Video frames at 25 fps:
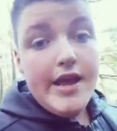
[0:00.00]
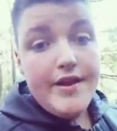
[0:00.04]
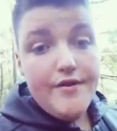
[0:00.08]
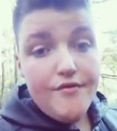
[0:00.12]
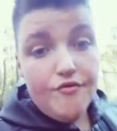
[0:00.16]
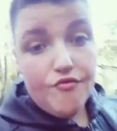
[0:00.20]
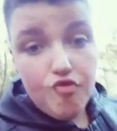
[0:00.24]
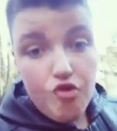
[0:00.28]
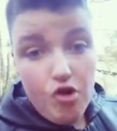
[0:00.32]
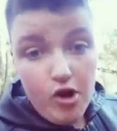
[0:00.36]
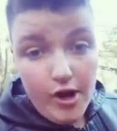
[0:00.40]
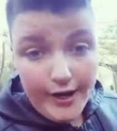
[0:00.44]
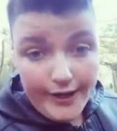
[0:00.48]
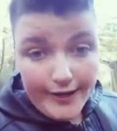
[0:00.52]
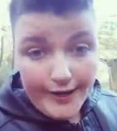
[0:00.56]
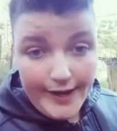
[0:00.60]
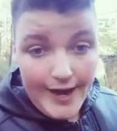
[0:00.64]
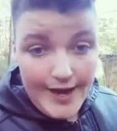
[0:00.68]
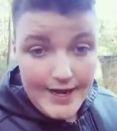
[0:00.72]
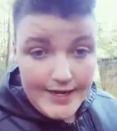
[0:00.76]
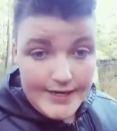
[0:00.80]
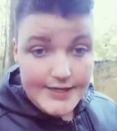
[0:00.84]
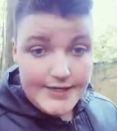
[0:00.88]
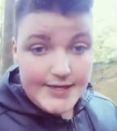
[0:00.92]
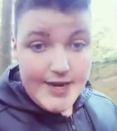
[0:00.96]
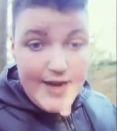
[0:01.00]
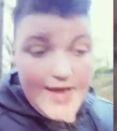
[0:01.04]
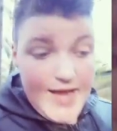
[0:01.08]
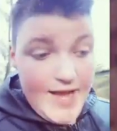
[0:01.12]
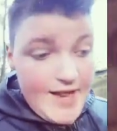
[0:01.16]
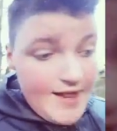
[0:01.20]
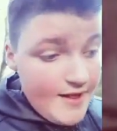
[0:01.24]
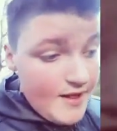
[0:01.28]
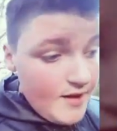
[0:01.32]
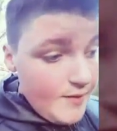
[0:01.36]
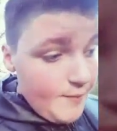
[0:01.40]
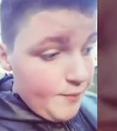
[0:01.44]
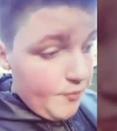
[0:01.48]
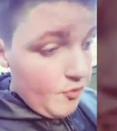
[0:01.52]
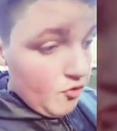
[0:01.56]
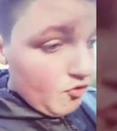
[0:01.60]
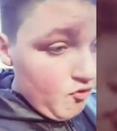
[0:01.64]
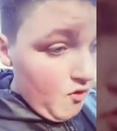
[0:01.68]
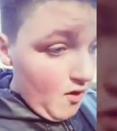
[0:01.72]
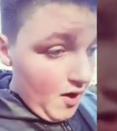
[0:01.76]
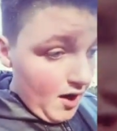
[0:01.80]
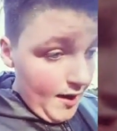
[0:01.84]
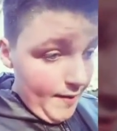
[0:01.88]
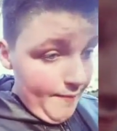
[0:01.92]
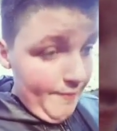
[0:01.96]
is try and get 10
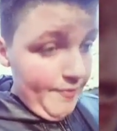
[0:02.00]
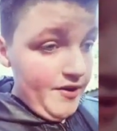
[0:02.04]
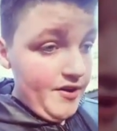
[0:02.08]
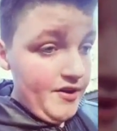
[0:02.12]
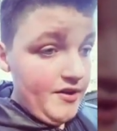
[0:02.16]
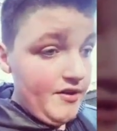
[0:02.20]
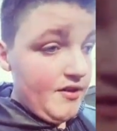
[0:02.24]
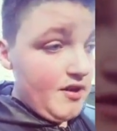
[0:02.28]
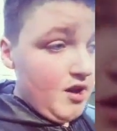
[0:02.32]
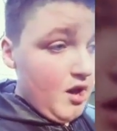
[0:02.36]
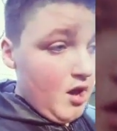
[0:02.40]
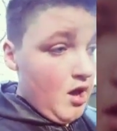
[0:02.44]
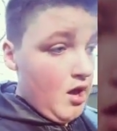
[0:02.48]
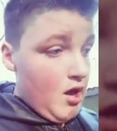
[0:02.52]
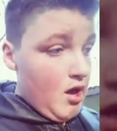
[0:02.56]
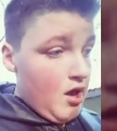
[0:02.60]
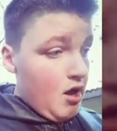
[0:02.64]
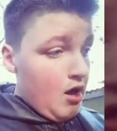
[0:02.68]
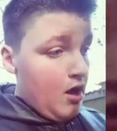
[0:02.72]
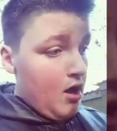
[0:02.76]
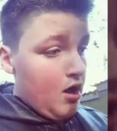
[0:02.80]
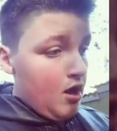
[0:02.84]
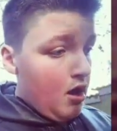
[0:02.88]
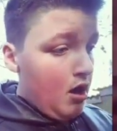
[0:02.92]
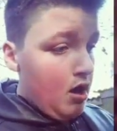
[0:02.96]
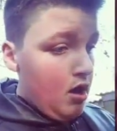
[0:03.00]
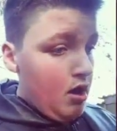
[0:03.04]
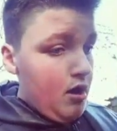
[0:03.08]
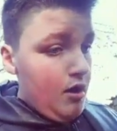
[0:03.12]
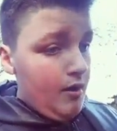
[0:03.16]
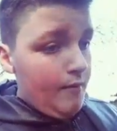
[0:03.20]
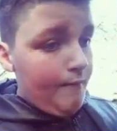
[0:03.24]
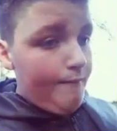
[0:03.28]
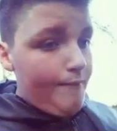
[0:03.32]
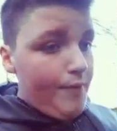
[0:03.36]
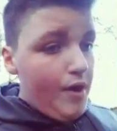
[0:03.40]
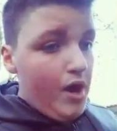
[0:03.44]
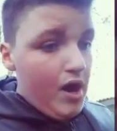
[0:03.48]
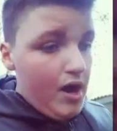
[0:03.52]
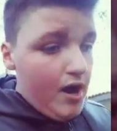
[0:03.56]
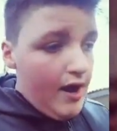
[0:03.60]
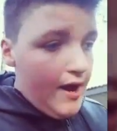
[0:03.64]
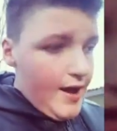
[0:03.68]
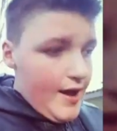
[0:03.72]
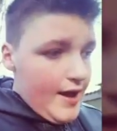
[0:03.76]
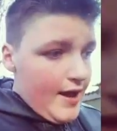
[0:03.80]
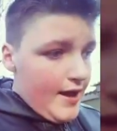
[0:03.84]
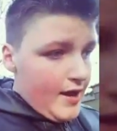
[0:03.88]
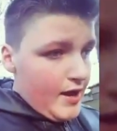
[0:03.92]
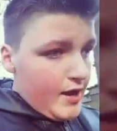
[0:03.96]
subscribers
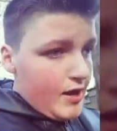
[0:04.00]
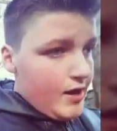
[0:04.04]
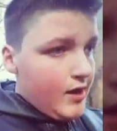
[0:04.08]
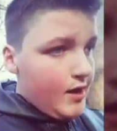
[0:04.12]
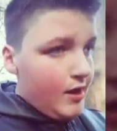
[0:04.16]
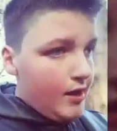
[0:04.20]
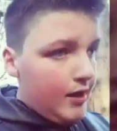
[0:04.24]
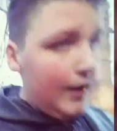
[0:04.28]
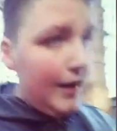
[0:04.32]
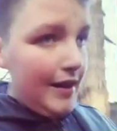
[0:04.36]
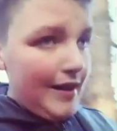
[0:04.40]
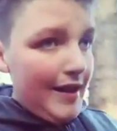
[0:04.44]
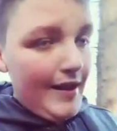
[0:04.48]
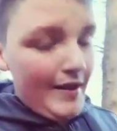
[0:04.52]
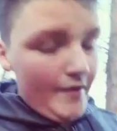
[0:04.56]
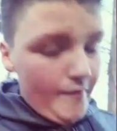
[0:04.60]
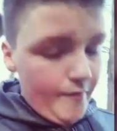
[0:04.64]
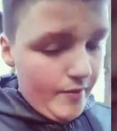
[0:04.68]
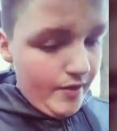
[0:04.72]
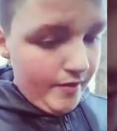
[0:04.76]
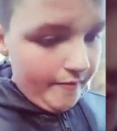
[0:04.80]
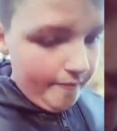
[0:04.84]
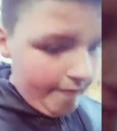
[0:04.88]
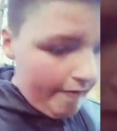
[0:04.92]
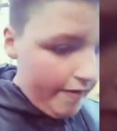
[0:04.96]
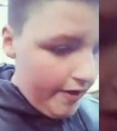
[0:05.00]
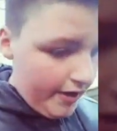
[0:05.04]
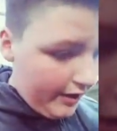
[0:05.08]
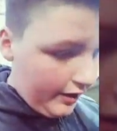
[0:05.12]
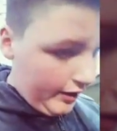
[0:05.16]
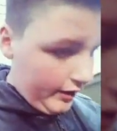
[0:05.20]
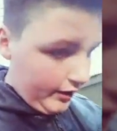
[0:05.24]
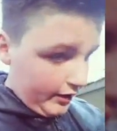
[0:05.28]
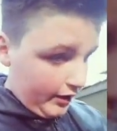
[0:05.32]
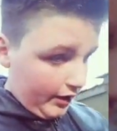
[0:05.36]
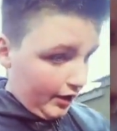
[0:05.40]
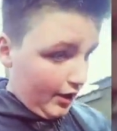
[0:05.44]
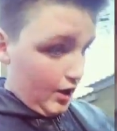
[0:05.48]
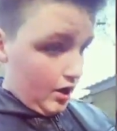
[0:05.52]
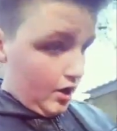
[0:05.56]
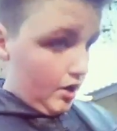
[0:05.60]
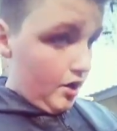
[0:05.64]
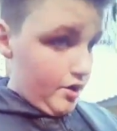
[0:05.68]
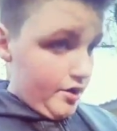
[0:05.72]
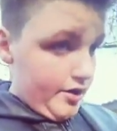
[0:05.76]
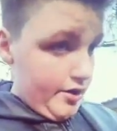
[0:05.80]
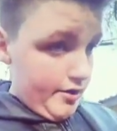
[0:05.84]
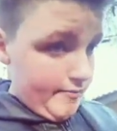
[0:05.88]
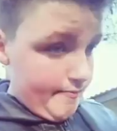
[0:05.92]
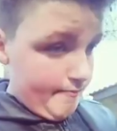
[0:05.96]
by, let me think,
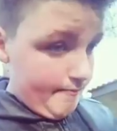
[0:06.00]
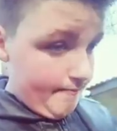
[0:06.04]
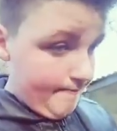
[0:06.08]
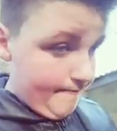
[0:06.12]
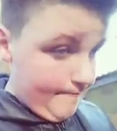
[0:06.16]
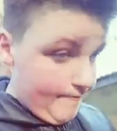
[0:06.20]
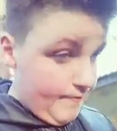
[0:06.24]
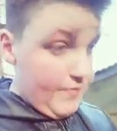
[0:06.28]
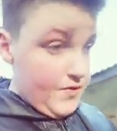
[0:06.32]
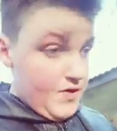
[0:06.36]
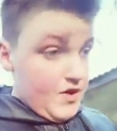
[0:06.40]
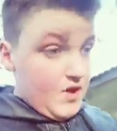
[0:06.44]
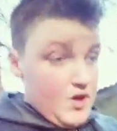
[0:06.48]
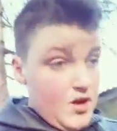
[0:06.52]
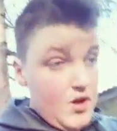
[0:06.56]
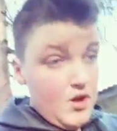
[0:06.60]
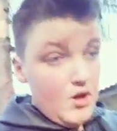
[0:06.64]
um,